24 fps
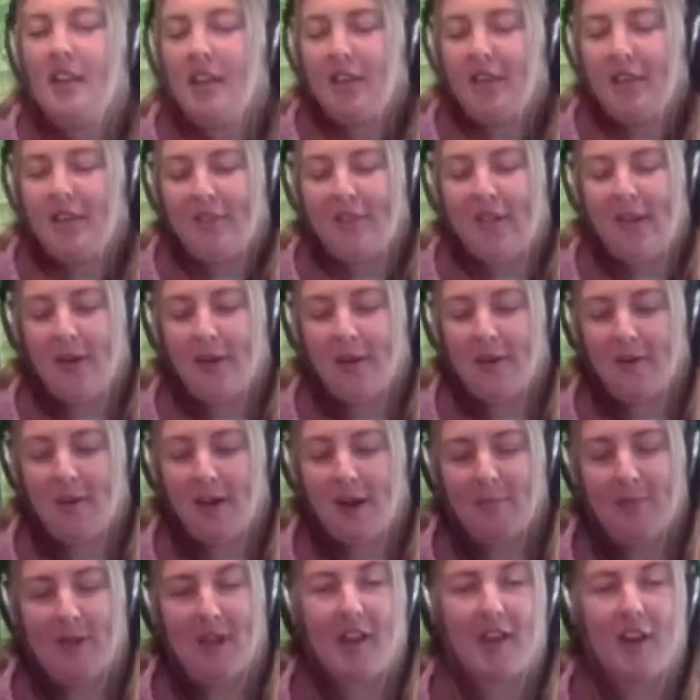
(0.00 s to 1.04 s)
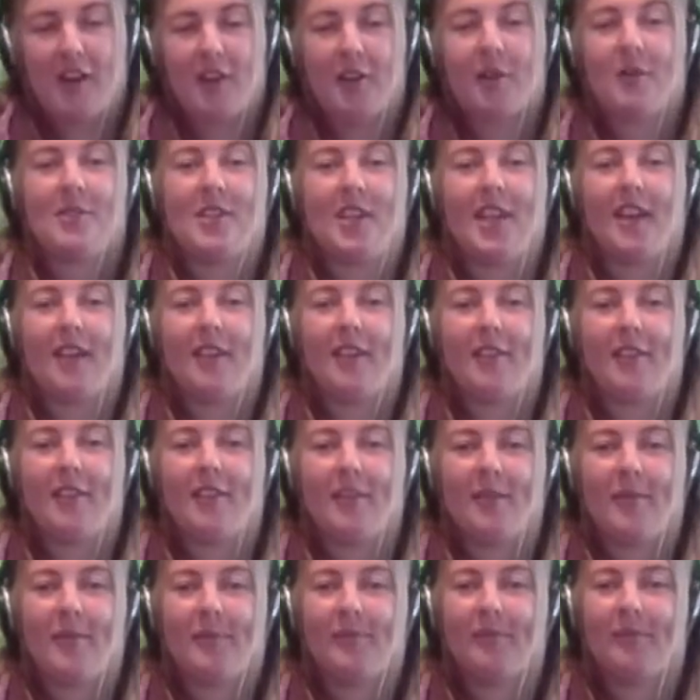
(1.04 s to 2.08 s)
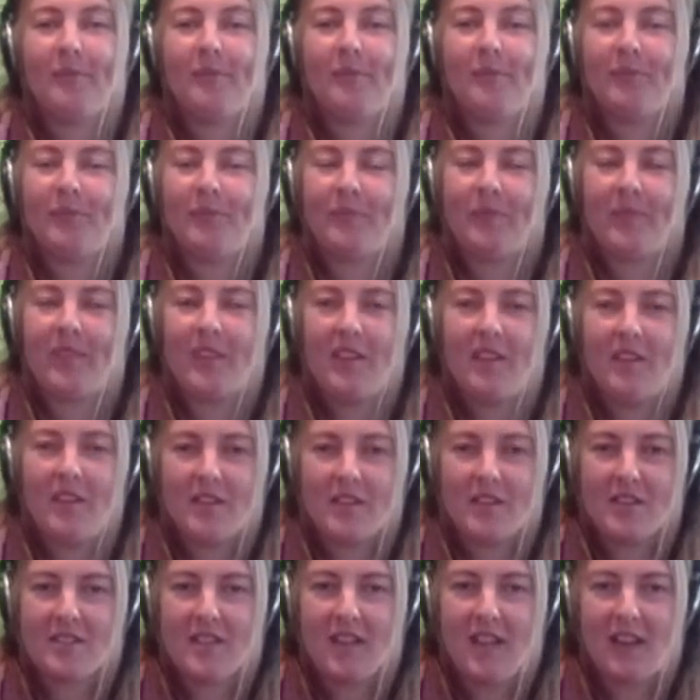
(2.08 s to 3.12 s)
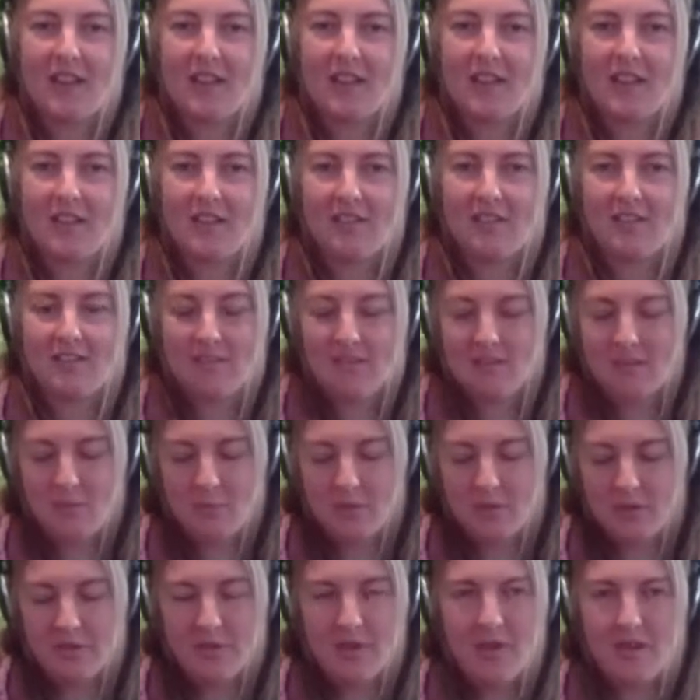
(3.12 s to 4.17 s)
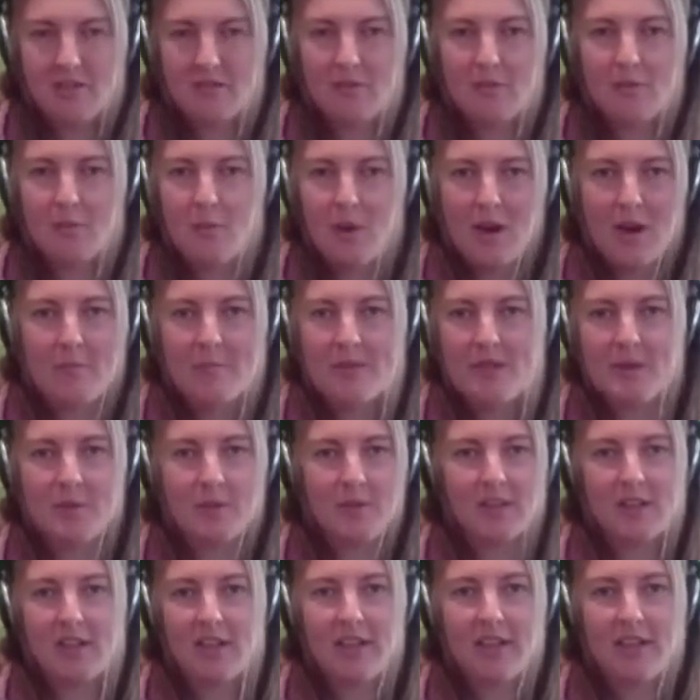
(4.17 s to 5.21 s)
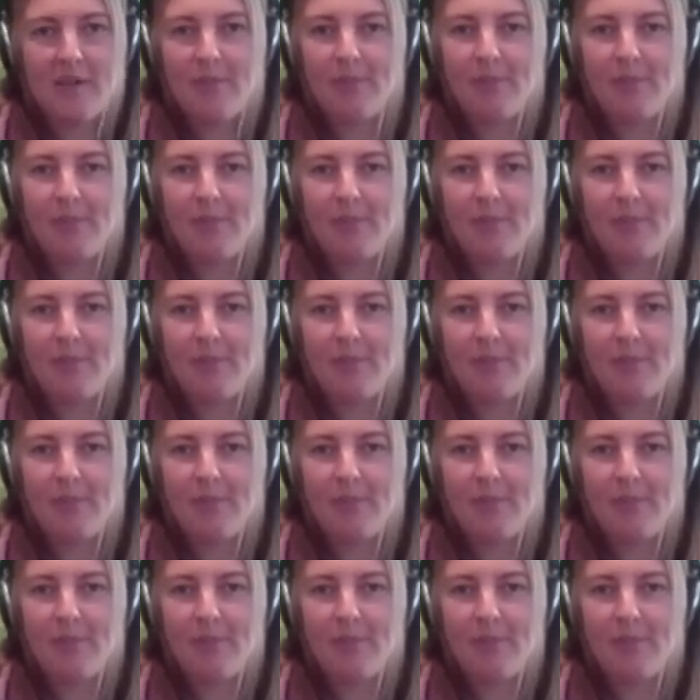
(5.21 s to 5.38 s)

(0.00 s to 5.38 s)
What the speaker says: So I'm getting a new DS because I will not wipe this one clean.